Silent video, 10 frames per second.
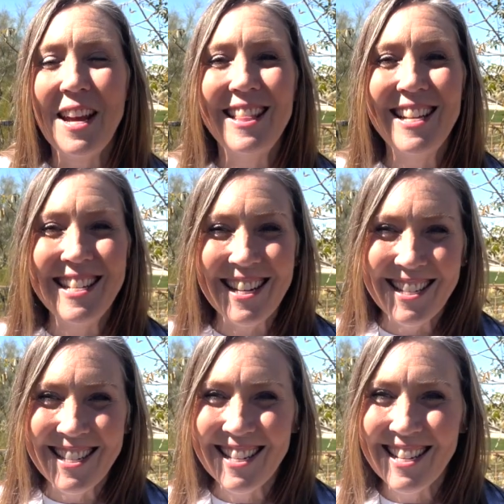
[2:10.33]
This
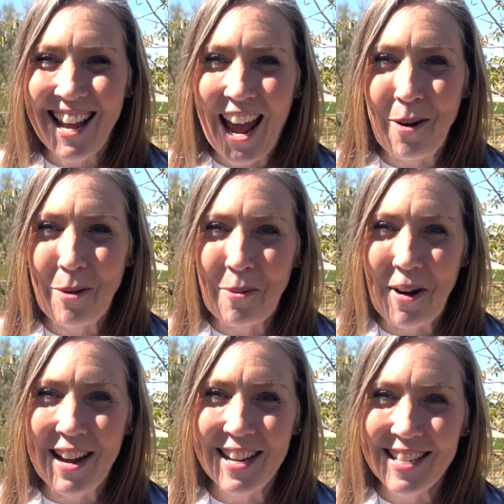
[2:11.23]
is how we
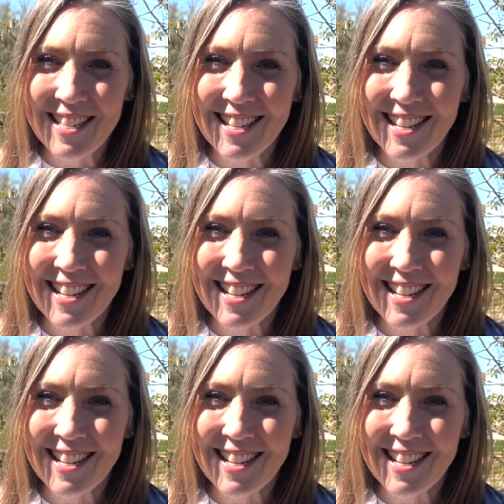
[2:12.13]
rise.